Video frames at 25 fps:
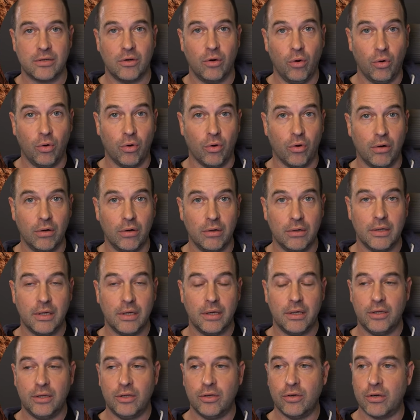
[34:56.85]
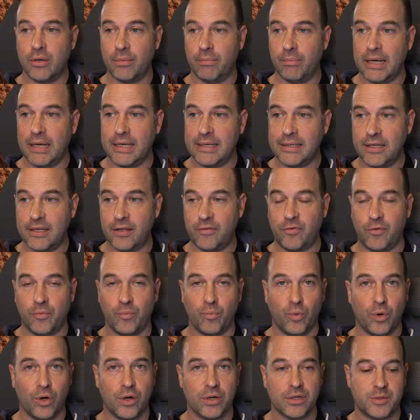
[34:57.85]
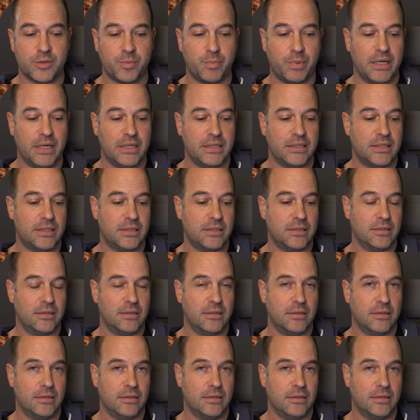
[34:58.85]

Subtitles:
or you can make different workspace